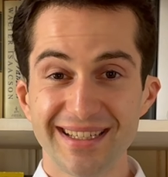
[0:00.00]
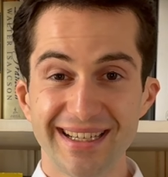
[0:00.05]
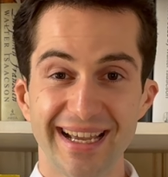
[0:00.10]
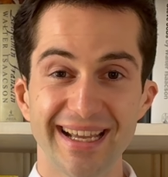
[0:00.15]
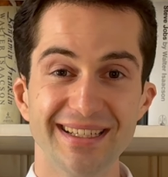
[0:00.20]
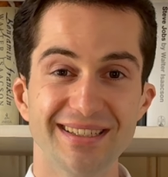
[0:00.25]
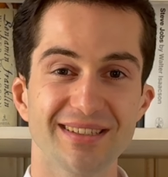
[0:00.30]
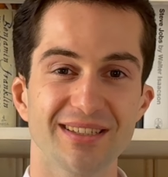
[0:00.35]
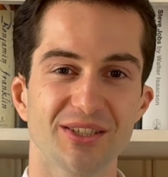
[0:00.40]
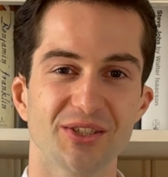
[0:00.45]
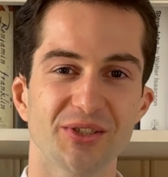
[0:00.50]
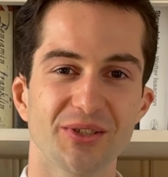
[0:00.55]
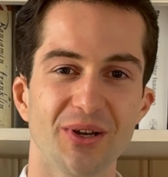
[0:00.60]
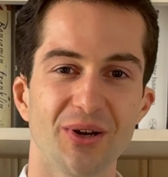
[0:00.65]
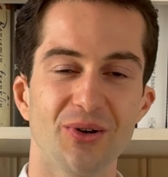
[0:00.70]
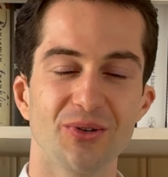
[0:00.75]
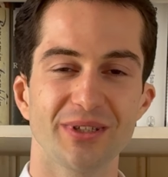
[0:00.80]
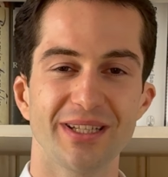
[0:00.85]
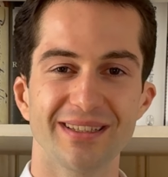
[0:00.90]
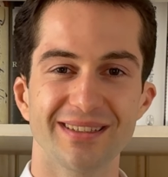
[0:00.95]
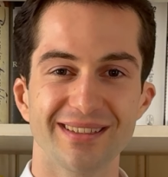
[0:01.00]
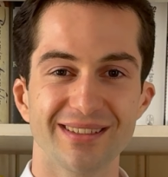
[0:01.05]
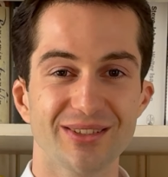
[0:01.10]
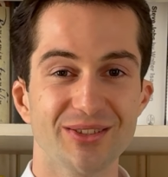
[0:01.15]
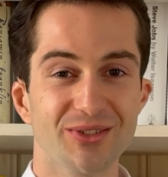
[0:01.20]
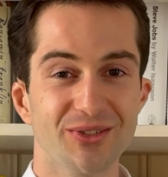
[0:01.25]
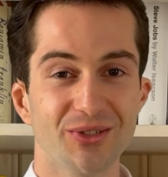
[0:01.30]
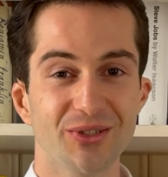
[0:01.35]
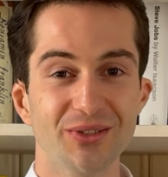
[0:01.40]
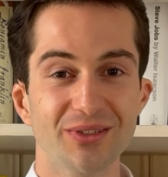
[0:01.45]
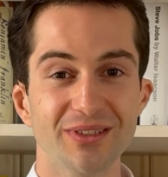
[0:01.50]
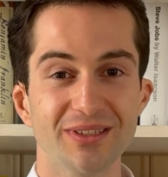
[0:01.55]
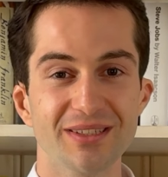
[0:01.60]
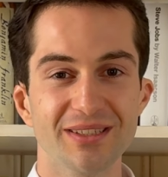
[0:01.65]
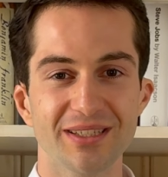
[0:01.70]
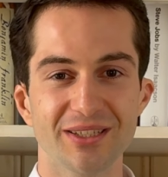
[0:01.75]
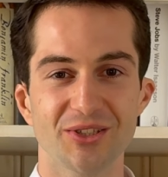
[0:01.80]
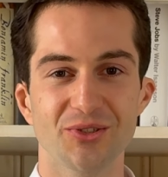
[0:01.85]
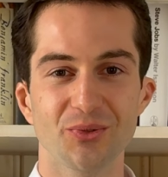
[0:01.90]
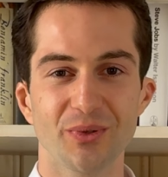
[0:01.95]
cases show that in certain
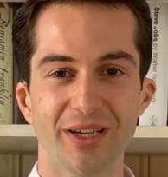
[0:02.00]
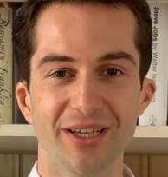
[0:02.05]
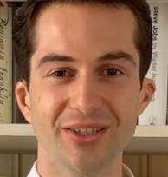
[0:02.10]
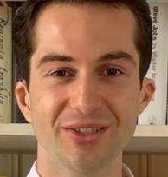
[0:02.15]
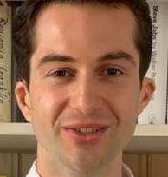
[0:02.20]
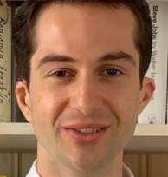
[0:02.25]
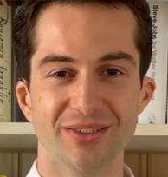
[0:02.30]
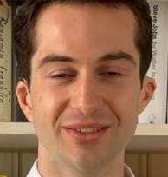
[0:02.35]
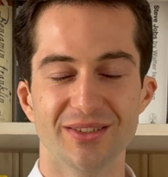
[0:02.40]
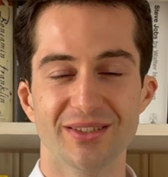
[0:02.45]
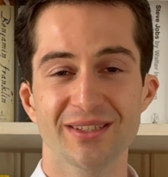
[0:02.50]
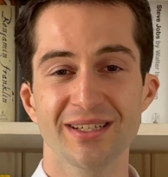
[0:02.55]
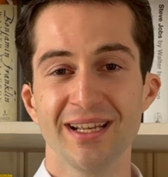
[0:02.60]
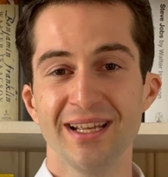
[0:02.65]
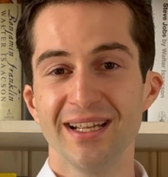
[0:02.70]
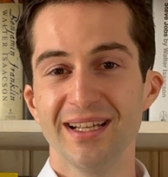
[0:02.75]
situations,